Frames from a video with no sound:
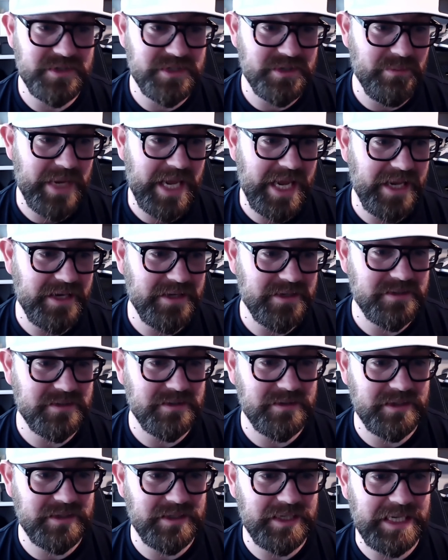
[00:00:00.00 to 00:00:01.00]
demand
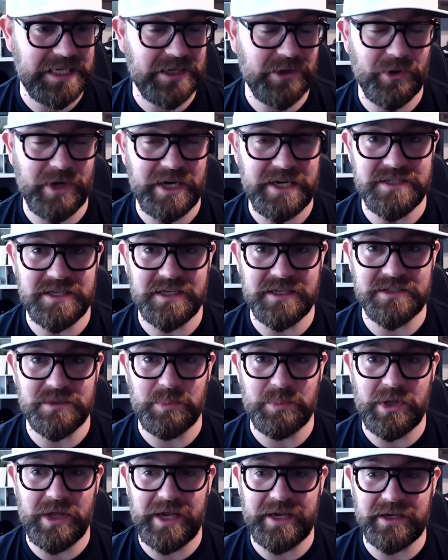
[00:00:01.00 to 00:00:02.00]
increasing,
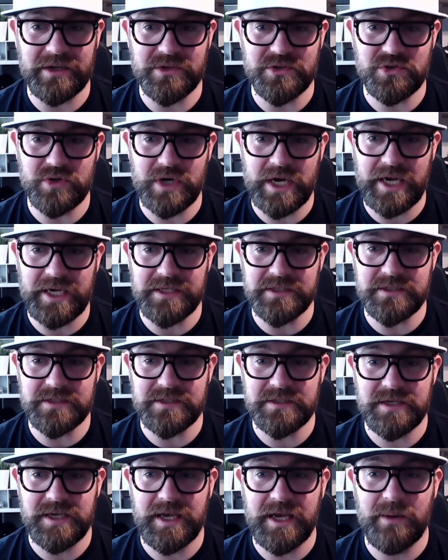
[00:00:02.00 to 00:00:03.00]
supply
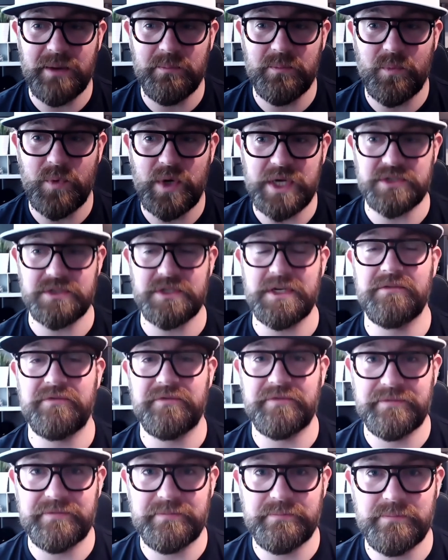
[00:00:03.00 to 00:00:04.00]
constraints, which
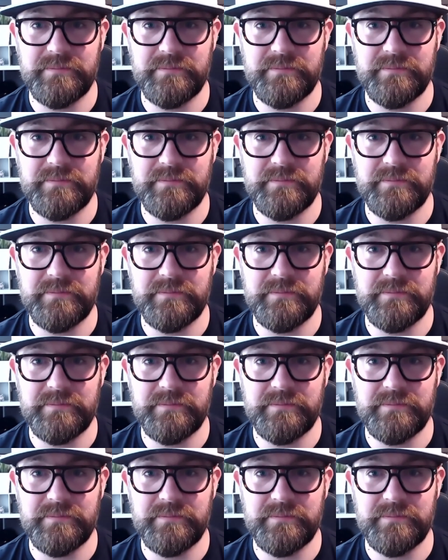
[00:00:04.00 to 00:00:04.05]
if